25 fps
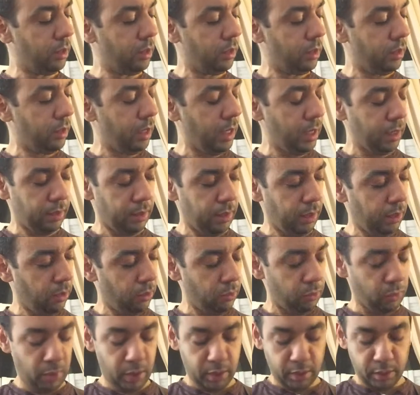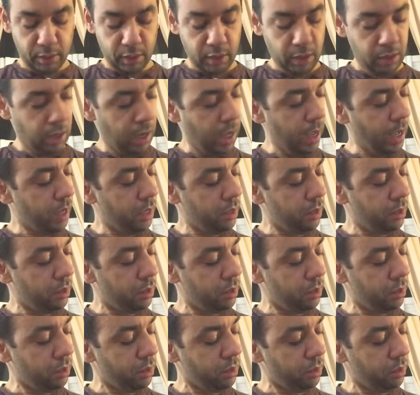Next second one is a little
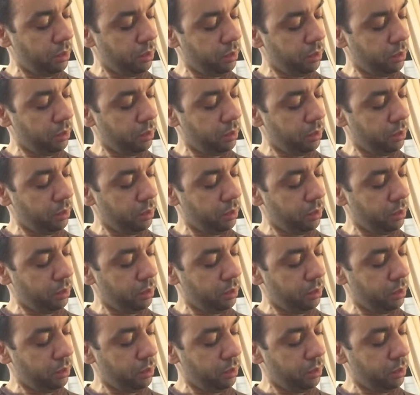higher.